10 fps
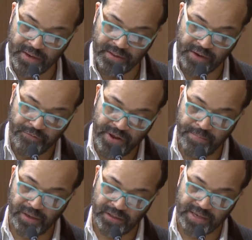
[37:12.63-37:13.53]
that
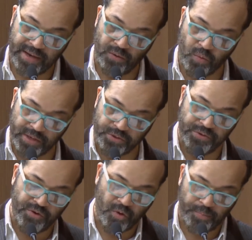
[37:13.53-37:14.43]
rehabilitated
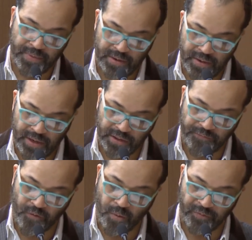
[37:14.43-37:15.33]
Western Europe in the
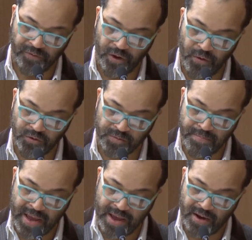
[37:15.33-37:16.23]
form of loans
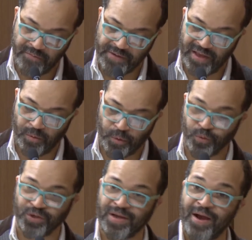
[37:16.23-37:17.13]
made
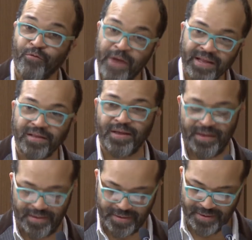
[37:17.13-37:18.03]
available
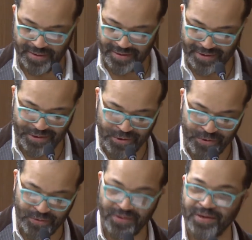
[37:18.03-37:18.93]
directly
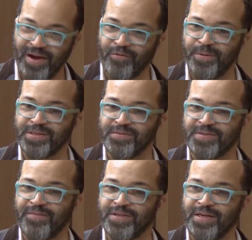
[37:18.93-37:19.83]
to the governments of
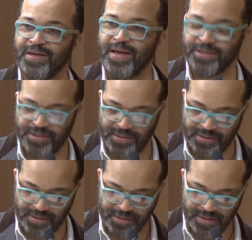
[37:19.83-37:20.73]
17
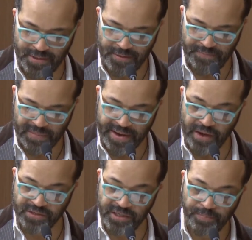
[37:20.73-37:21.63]
nations.
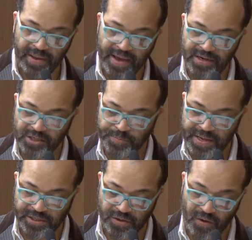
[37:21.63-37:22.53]
Announcing the plan in a
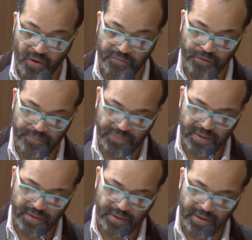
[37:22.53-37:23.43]
speech at Harvard in